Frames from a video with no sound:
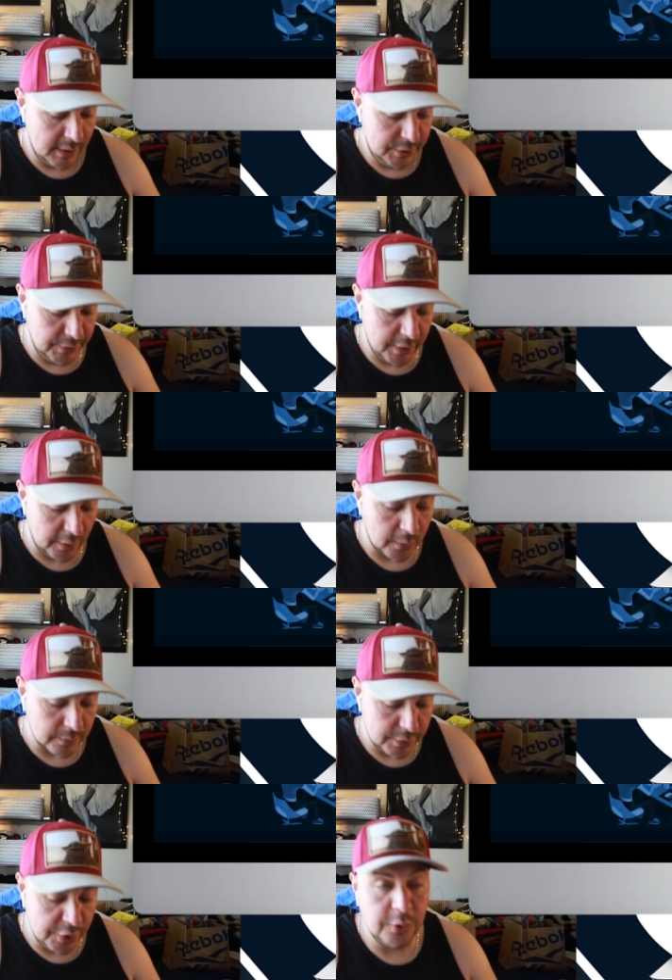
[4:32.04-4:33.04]
you know,
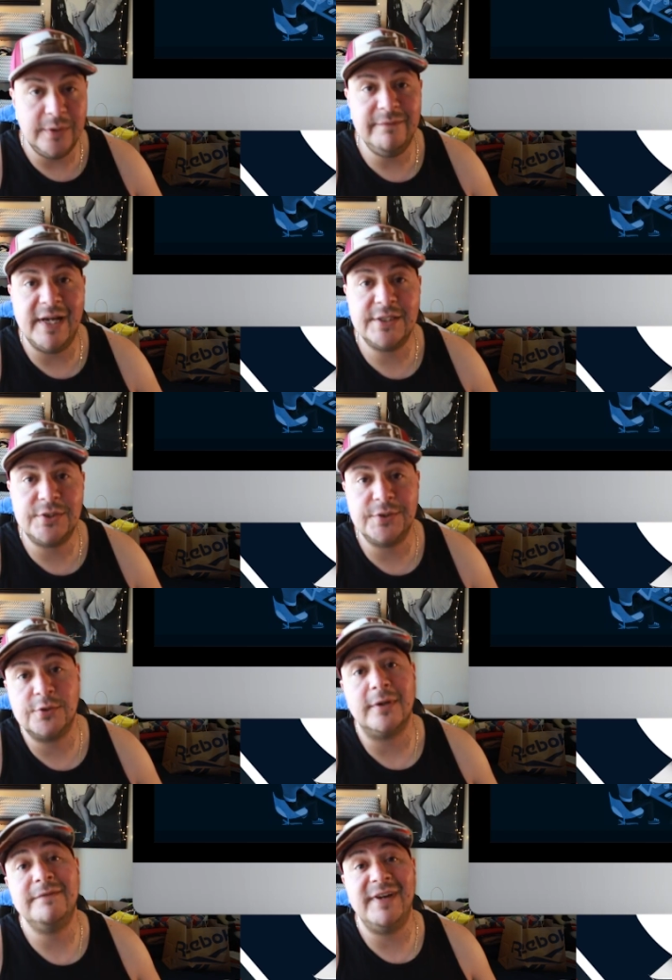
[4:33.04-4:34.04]
new investors,
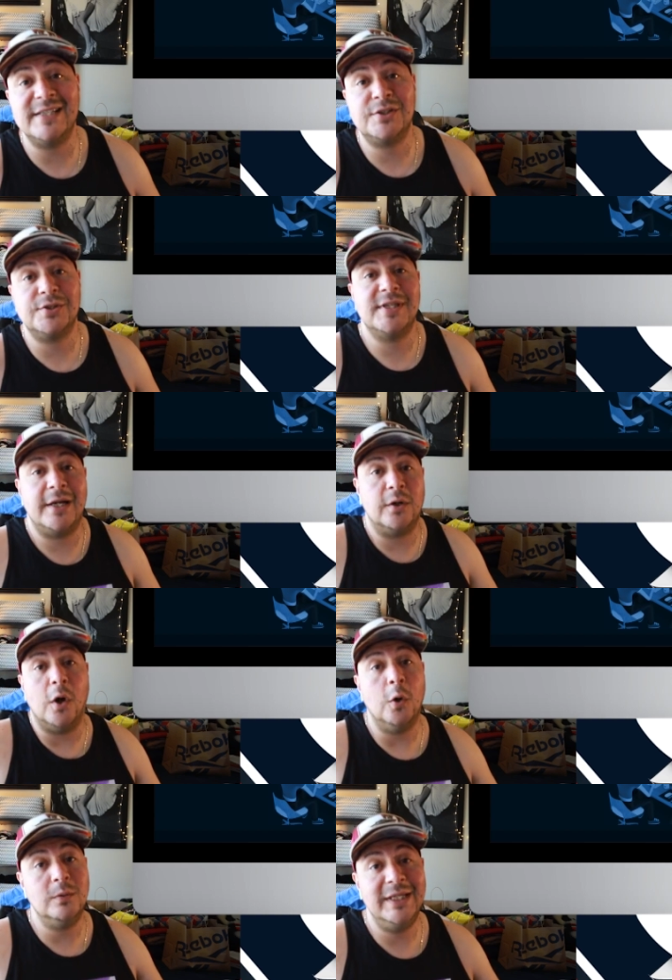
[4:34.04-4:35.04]
or investors that are
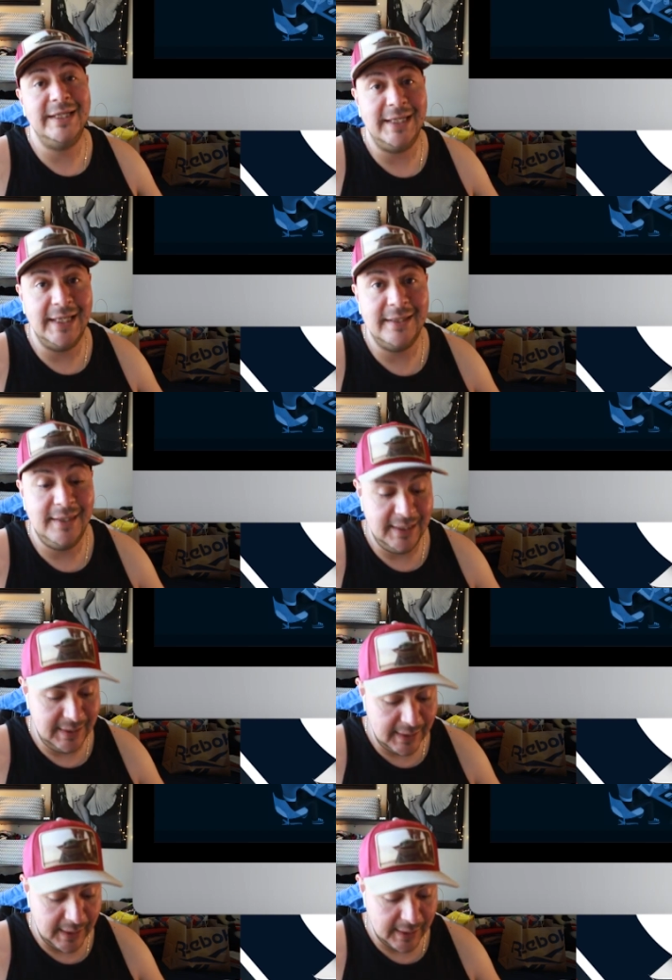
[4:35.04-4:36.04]
only in
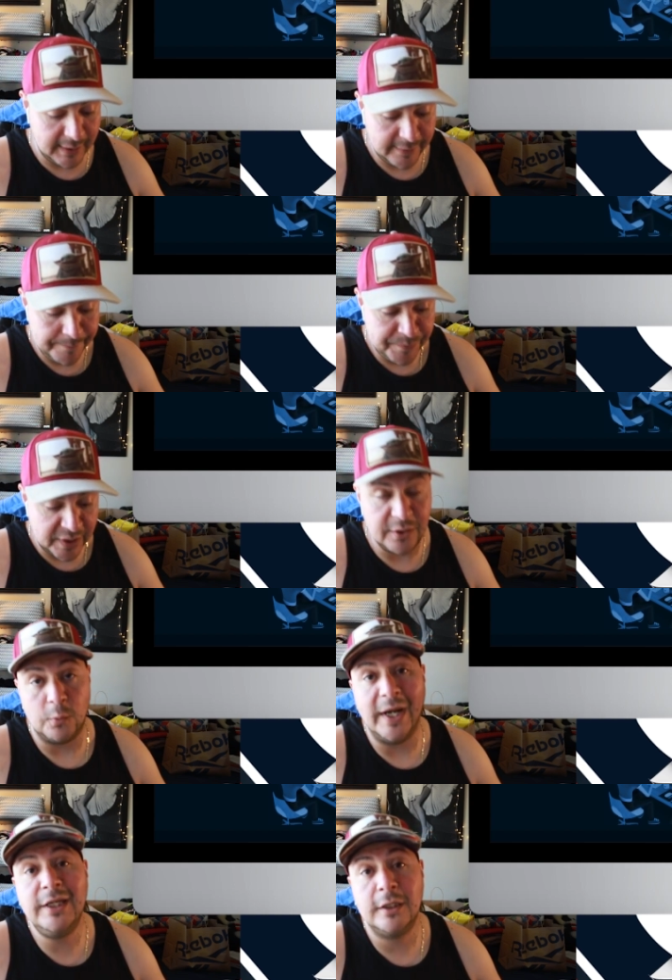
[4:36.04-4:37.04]
the
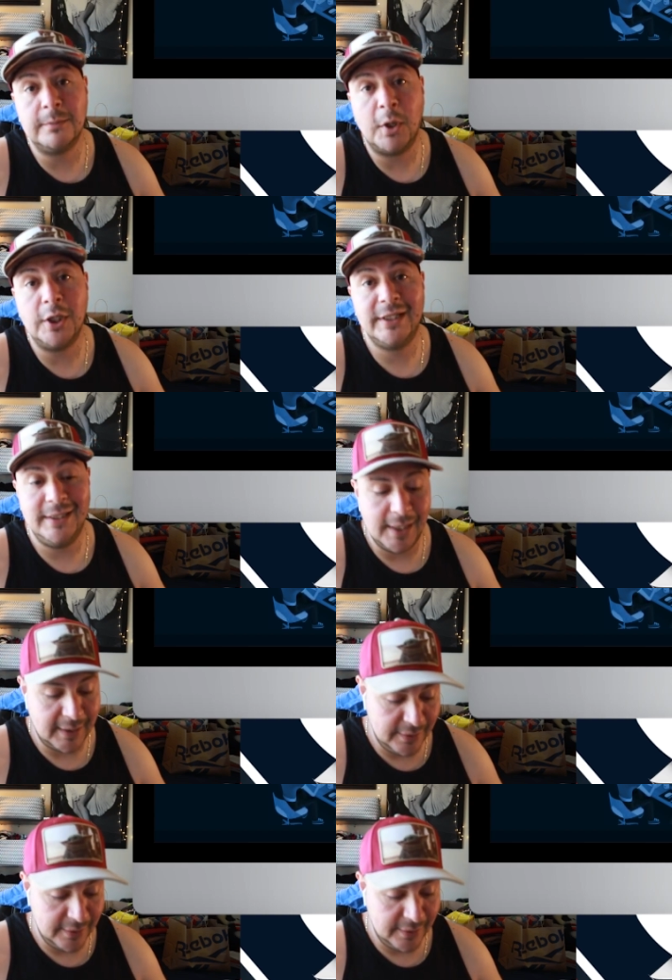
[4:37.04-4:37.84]
regular market, not